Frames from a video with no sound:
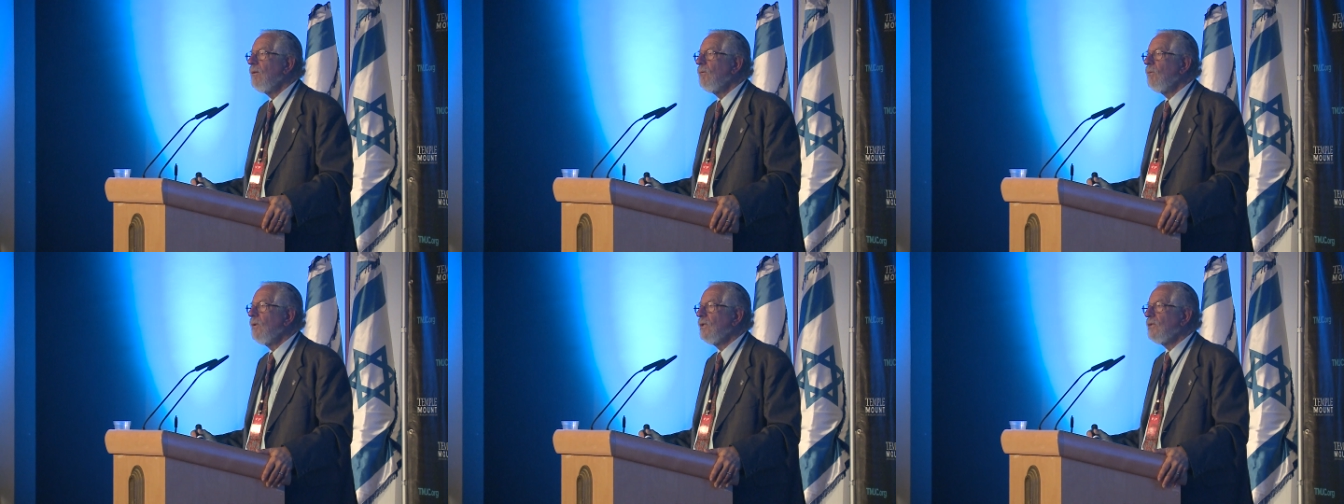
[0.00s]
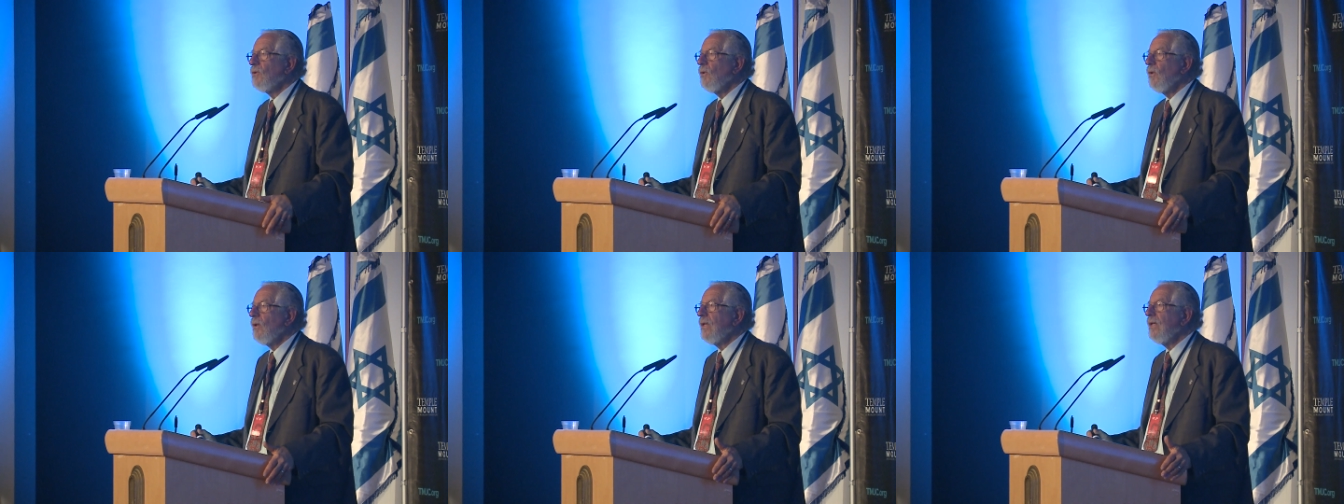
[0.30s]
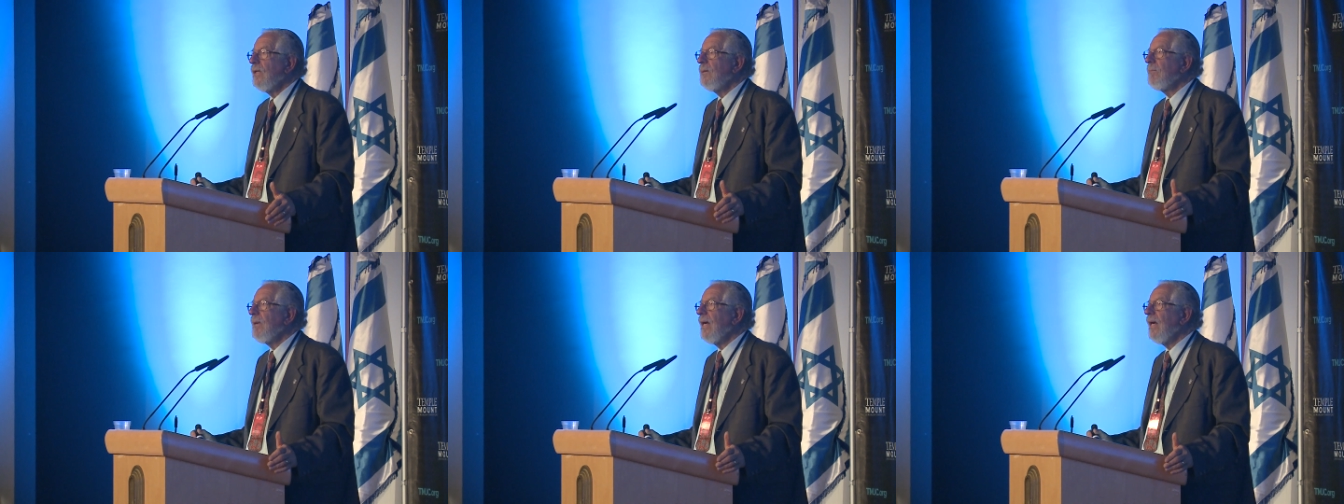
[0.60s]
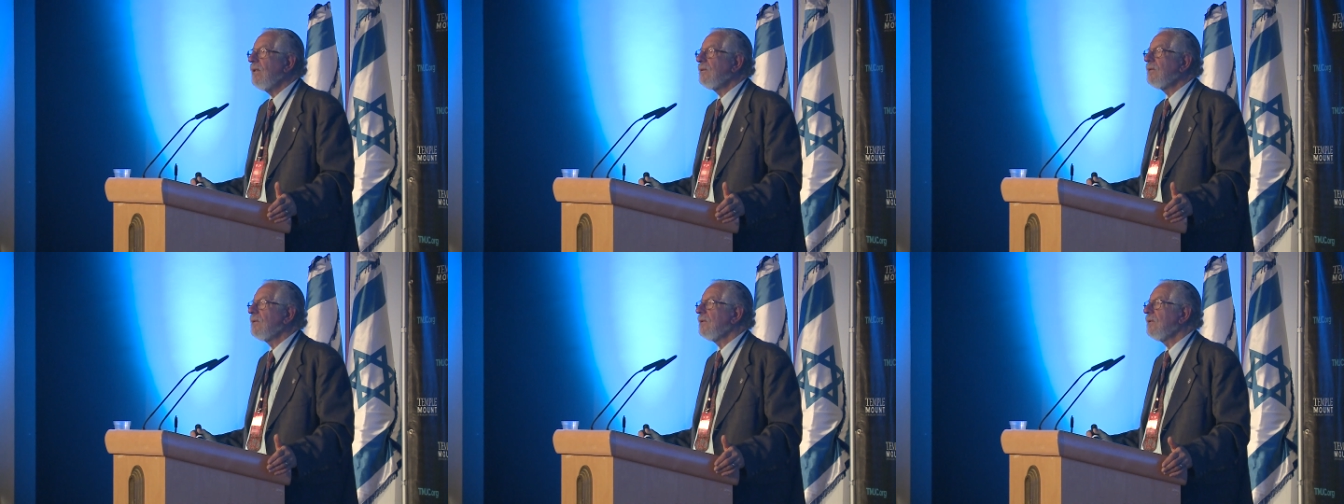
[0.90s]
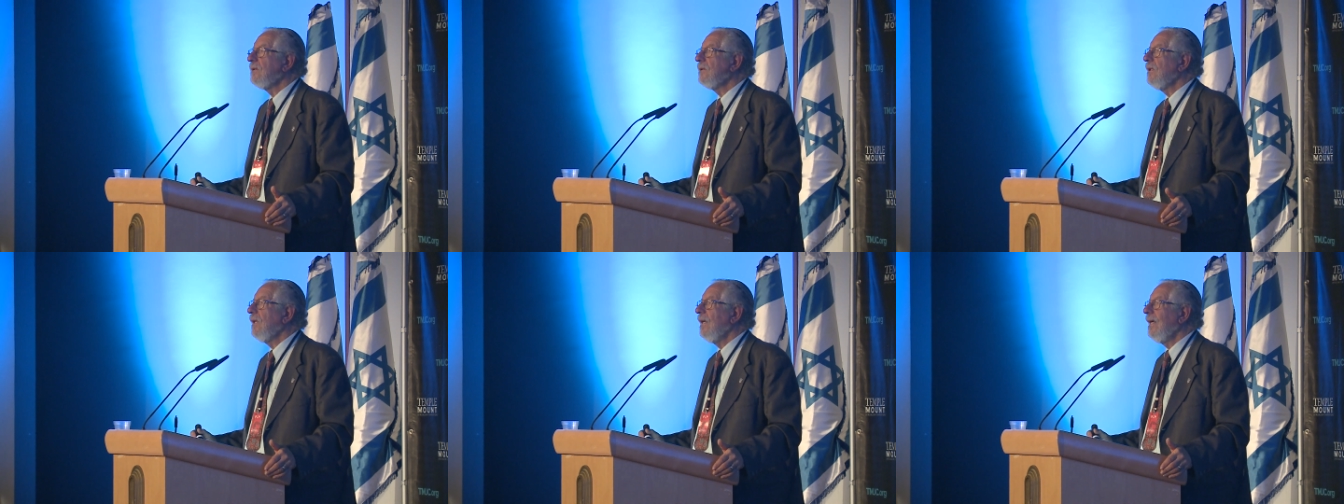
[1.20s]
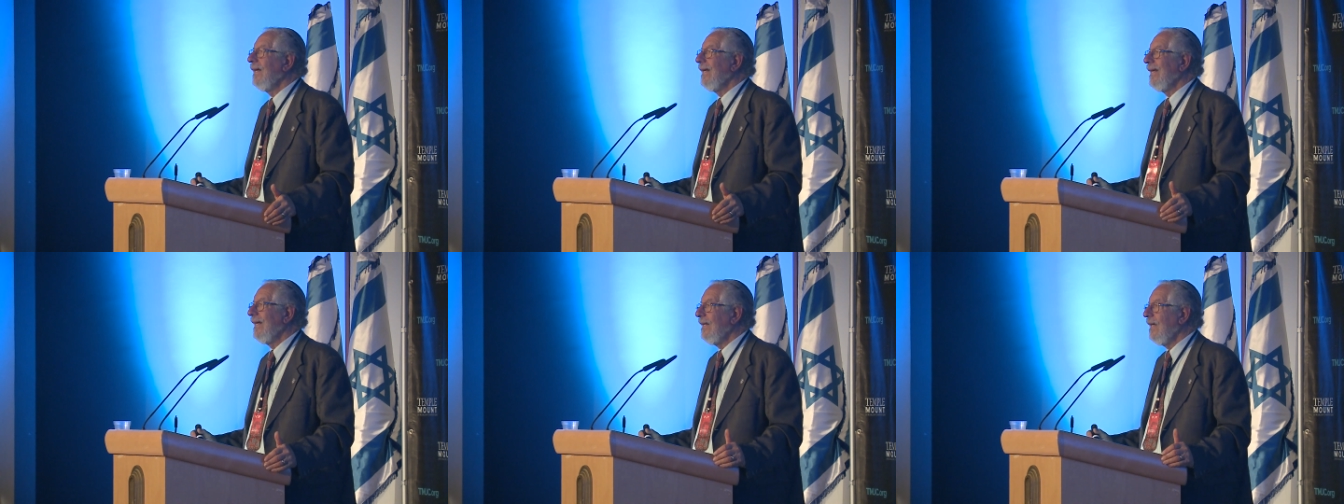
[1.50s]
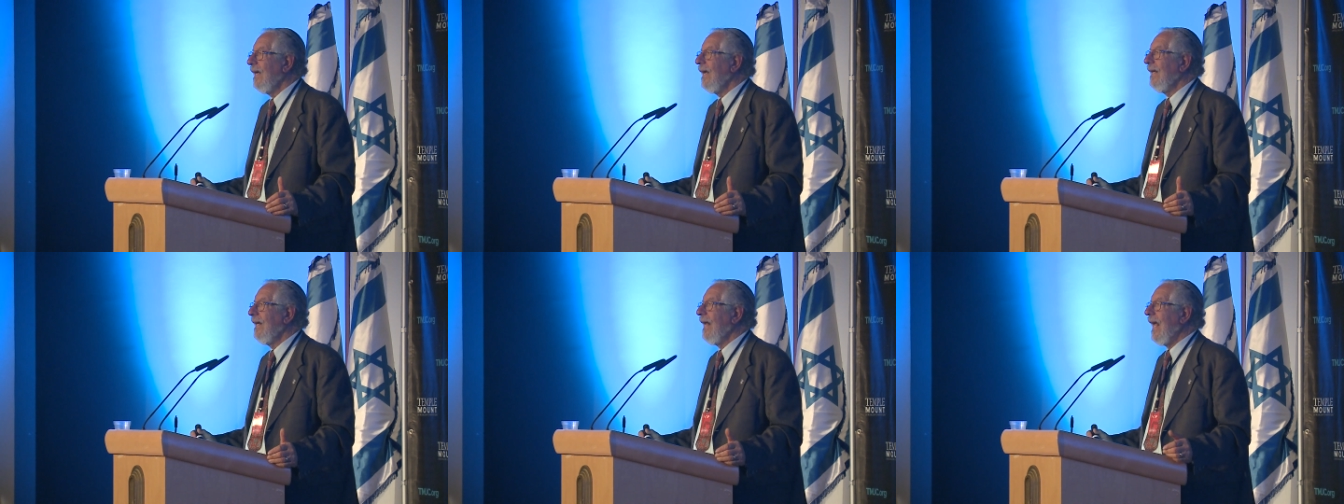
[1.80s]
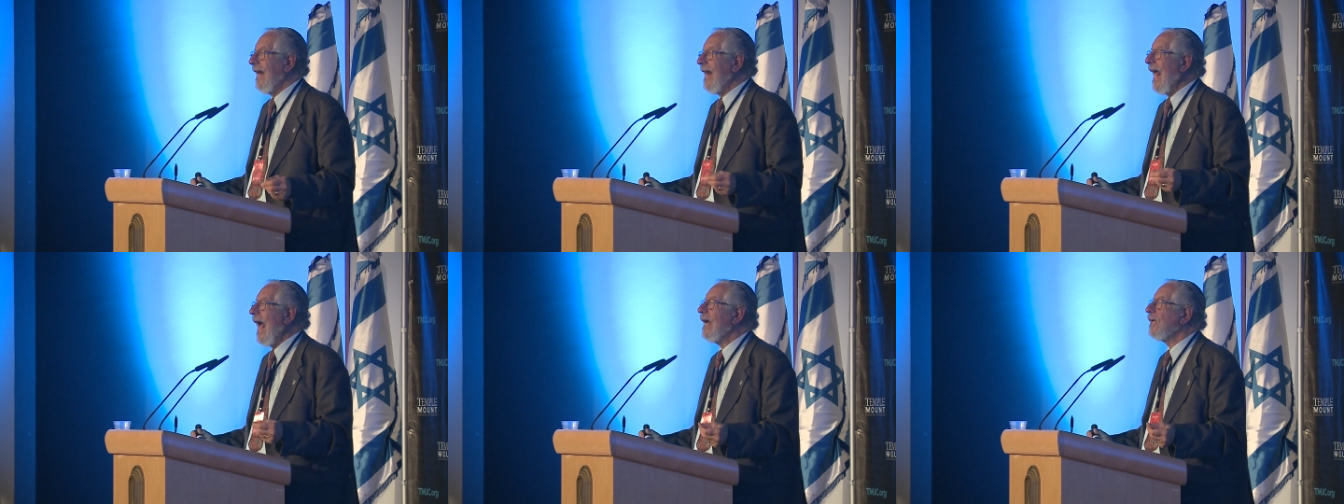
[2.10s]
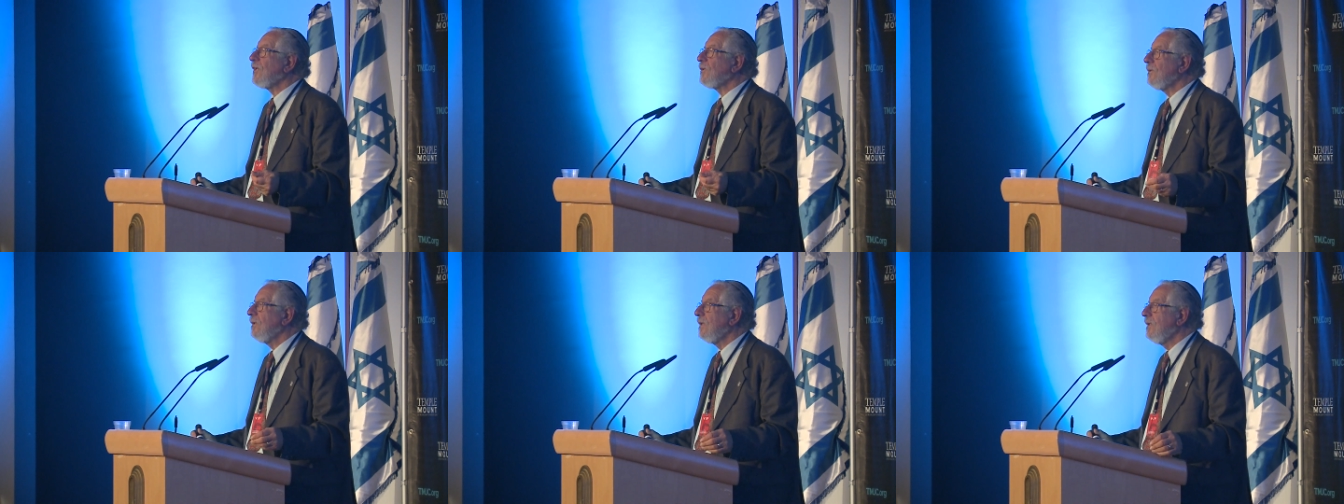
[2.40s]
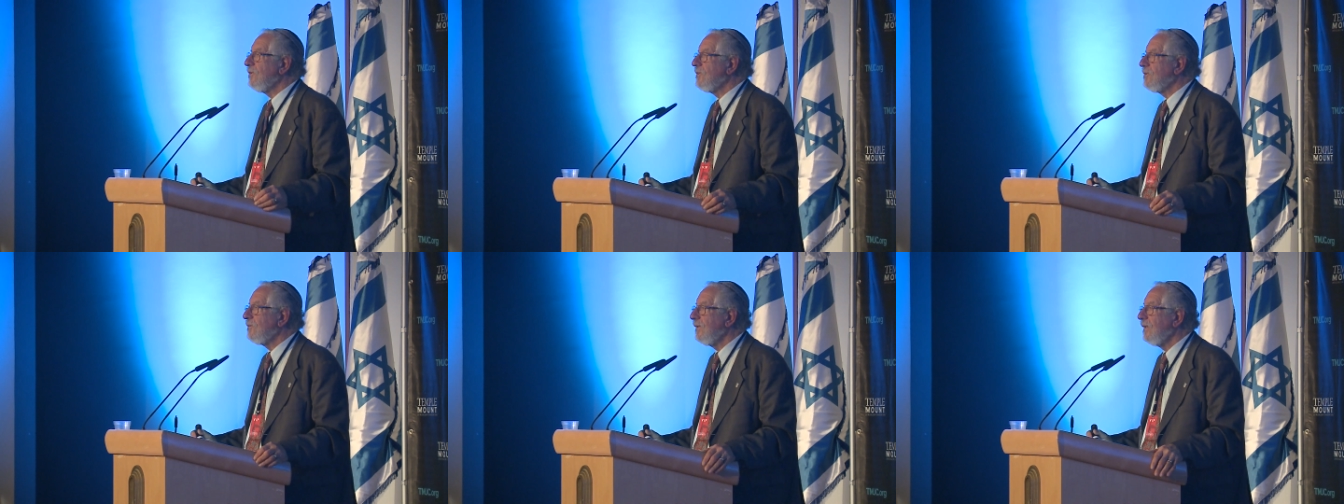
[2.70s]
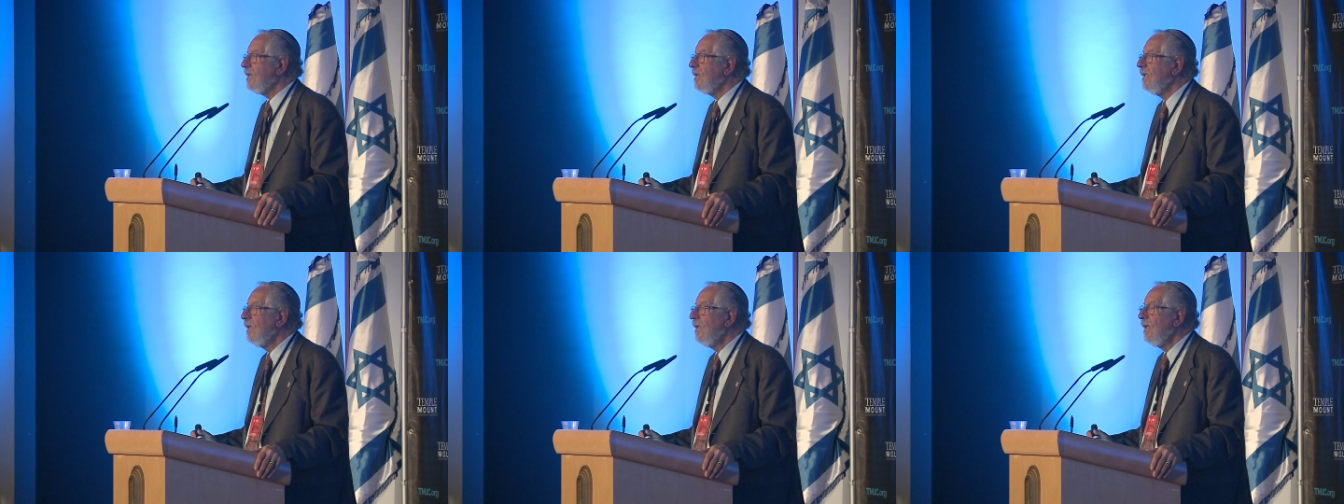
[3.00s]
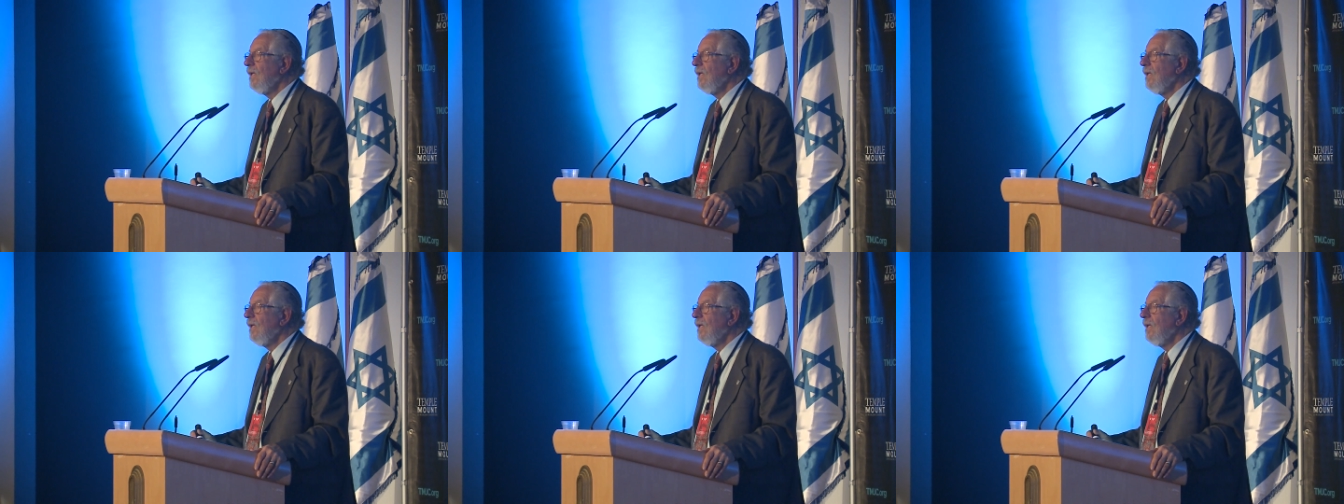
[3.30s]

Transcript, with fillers: we're talking about a, an actual history.